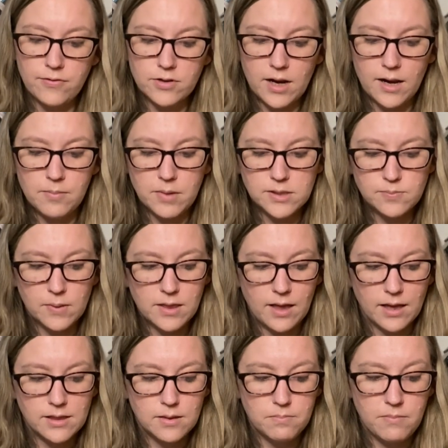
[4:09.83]
must be
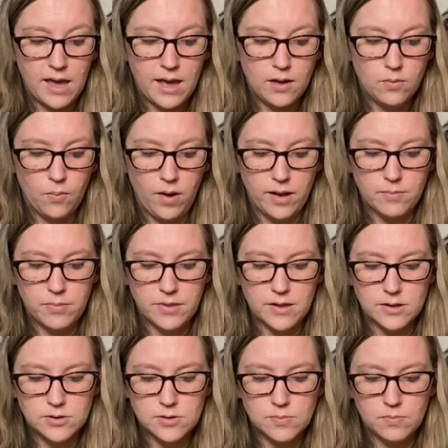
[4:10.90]
like the main one, but
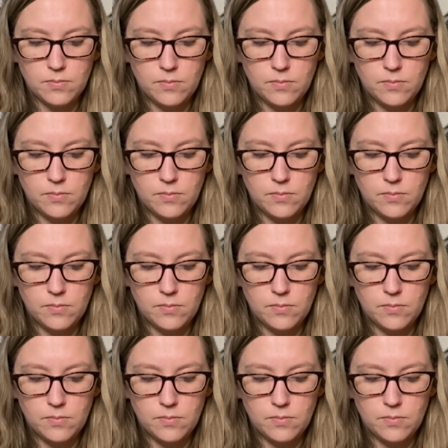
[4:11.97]
there's